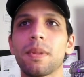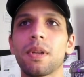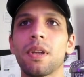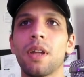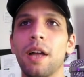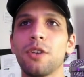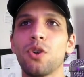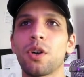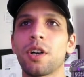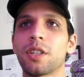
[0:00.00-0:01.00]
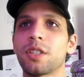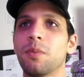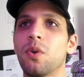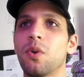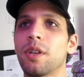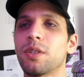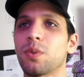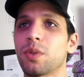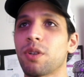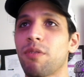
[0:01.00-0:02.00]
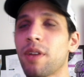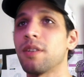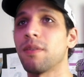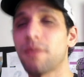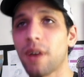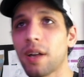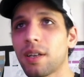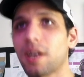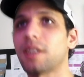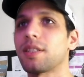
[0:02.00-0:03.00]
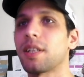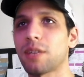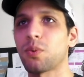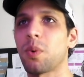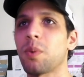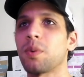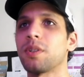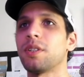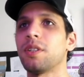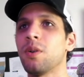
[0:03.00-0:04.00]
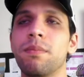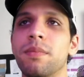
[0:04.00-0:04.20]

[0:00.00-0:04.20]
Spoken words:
And your custom audience was created. Fantastic, that's what we wanted to do.